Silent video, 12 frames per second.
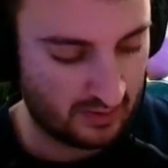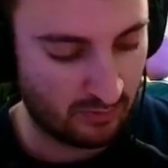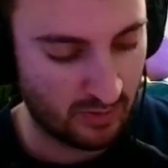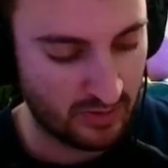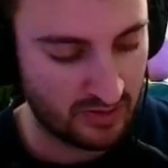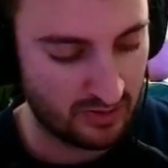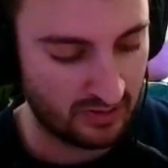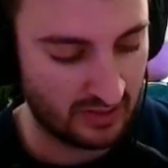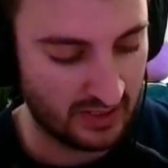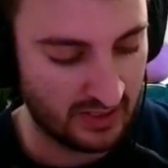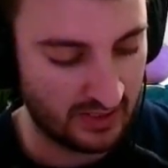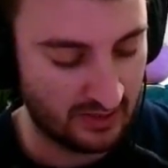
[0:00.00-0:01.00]
War Turtle
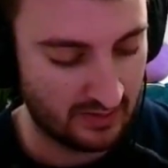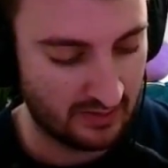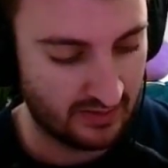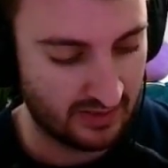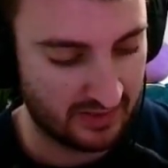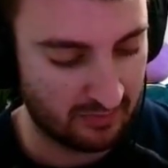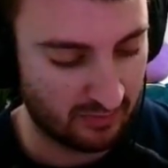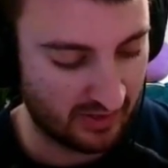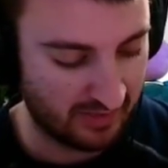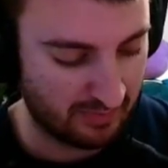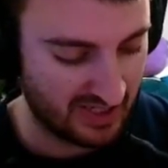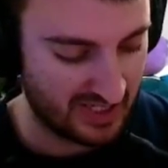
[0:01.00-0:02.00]
again. This
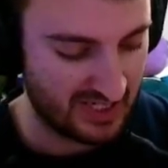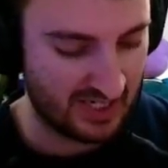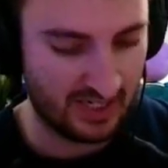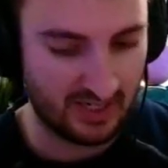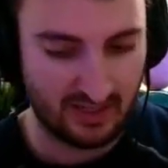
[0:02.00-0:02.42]
was my 10.